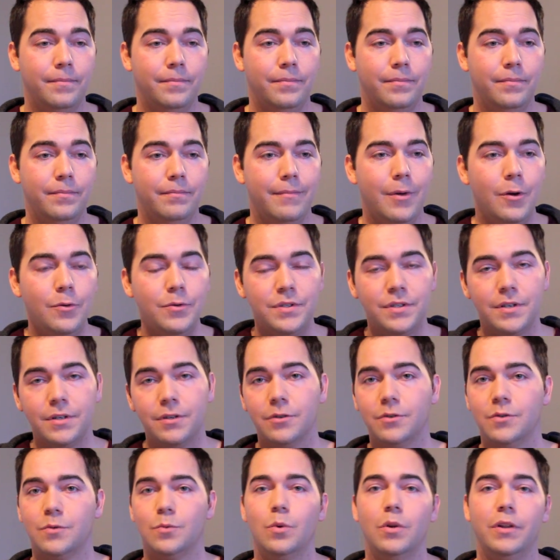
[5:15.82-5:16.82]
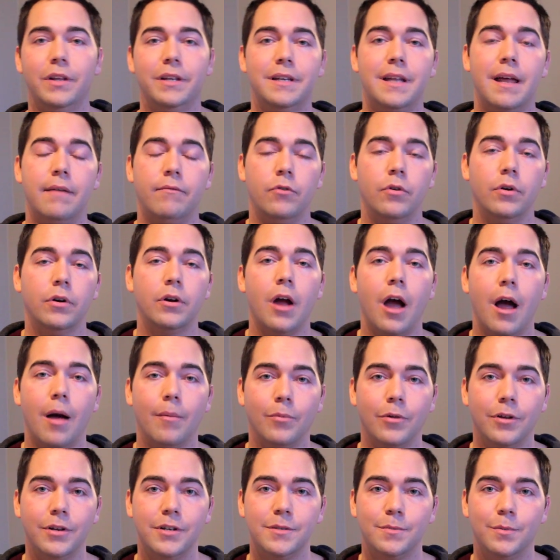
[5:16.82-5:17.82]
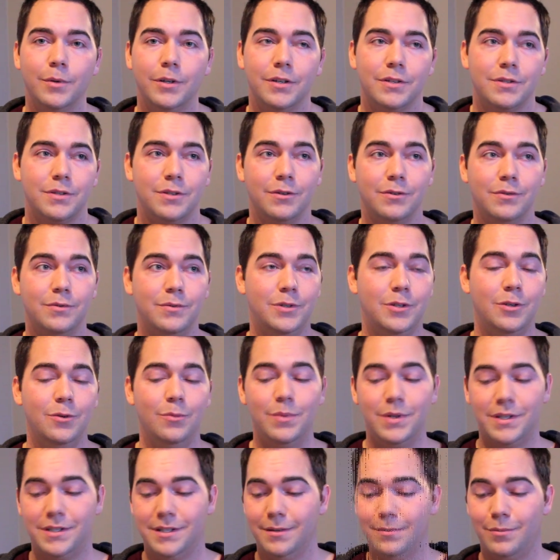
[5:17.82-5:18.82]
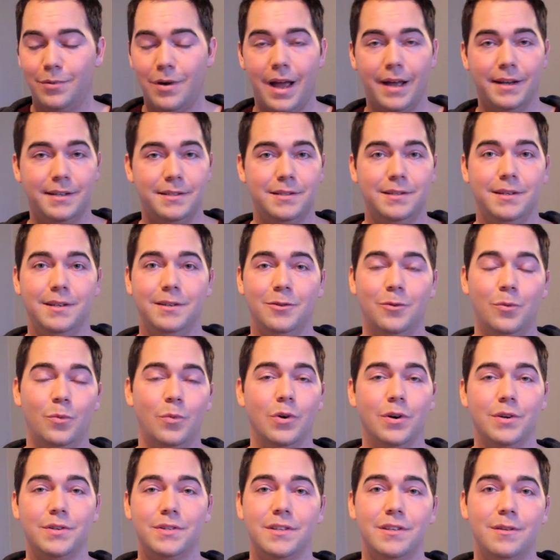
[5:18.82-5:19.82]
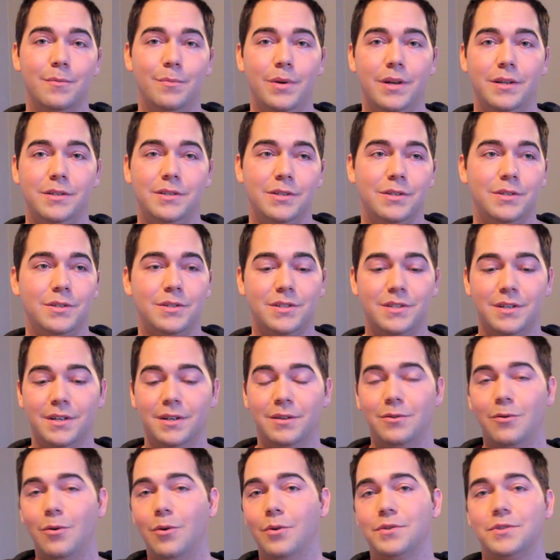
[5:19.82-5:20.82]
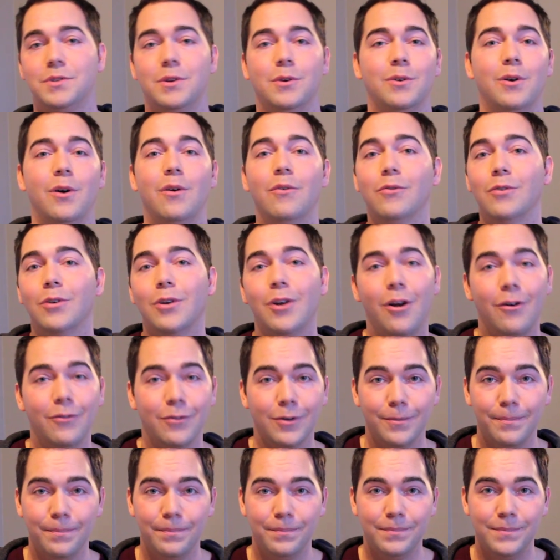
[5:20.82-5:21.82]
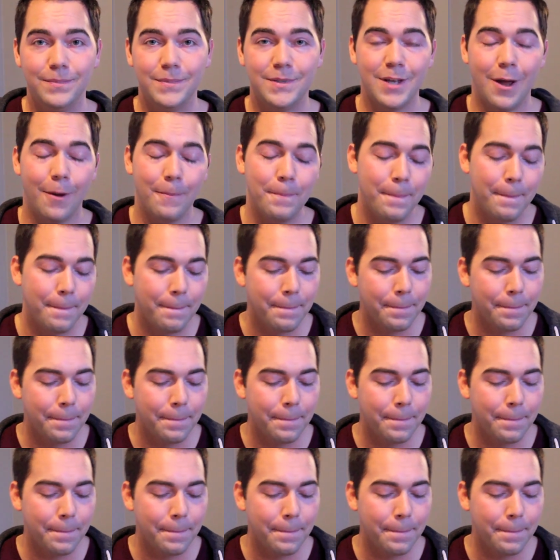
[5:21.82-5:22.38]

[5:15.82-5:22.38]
most singers really never accomplish because they're too busy practicing the words and the pitches, singing the whole song over and over. So,